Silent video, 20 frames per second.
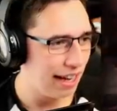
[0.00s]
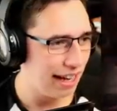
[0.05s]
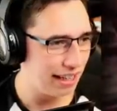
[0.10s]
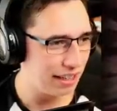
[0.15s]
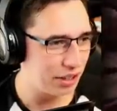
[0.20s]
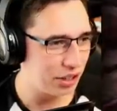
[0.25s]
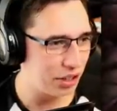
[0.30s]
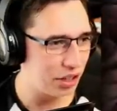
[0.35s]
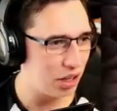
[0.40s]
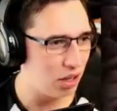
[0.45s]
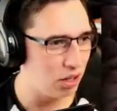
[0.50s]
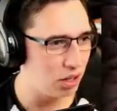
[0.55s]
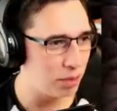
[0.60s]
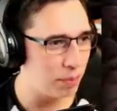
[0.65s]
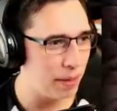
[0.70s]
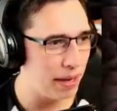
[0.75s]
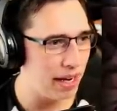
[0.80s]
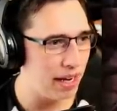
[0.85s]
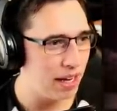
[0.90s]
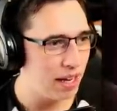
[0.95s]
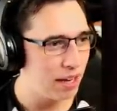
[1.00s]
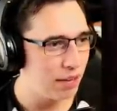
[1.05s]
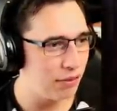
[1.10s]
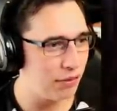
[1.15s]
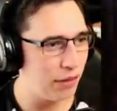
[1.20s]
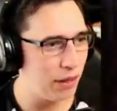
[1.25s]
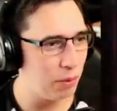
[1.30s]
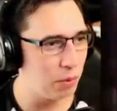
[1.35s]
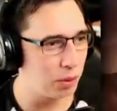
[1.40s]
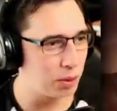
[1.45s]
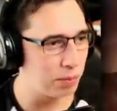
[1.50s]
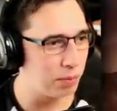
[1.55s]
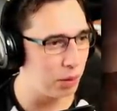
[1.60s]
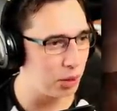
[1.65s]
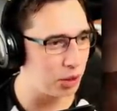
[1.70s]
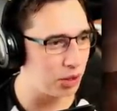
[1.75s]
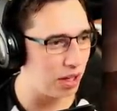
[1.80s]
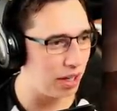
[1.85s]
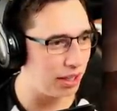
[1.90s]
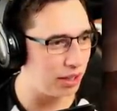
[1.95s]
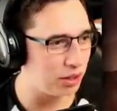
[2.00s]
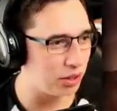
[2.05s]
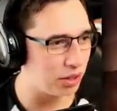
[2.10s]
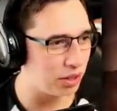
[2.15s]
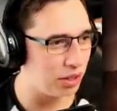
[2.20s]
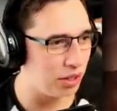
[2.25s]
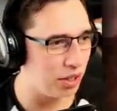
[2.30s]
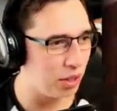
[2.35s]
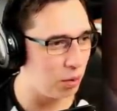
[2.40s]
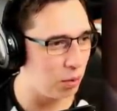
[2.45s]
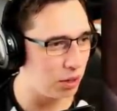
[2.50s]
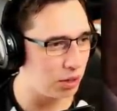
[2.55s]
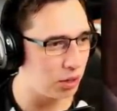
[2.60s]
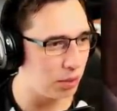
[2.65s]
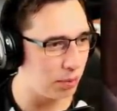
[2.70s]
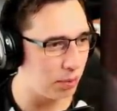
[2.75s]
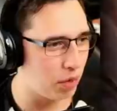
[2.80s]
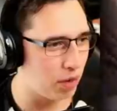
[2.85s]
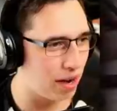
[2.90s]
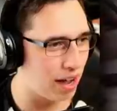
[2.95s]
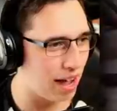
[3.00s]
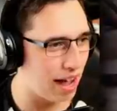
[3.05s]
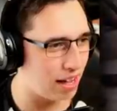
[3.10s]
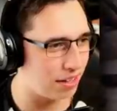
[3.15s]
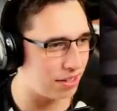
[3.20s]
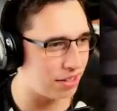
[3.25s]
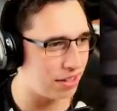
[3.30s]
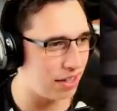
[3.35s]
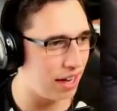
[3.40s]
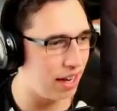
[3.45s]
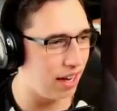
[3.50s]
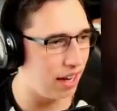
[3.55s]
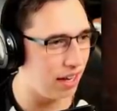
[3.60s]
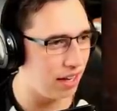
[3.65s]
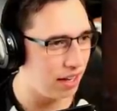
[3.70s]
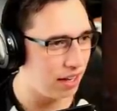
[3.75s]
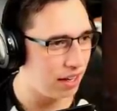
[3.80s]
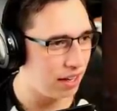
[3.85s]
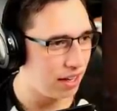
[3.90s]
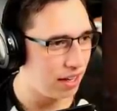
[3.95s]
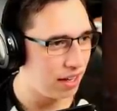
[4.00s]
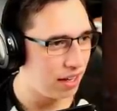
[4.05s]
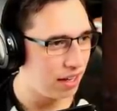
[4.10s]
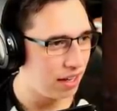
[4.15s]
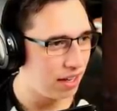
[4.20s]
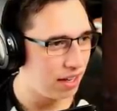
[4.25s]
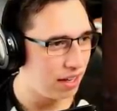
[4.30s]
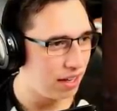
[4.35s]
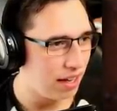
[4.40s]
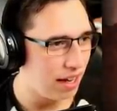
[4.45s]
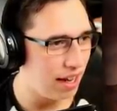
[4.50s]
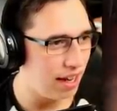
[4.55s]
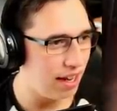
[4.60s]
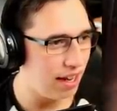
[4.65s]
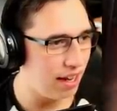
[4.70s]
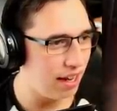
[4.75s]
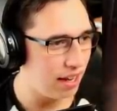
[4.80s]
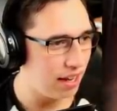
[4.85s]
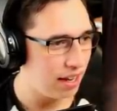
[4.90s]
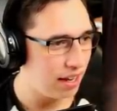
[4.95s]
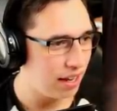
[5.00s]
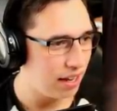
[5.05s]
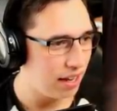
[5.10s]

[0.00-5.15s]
Excuse me? Phil was much nicer than you. What's up your ass, eh? Eh?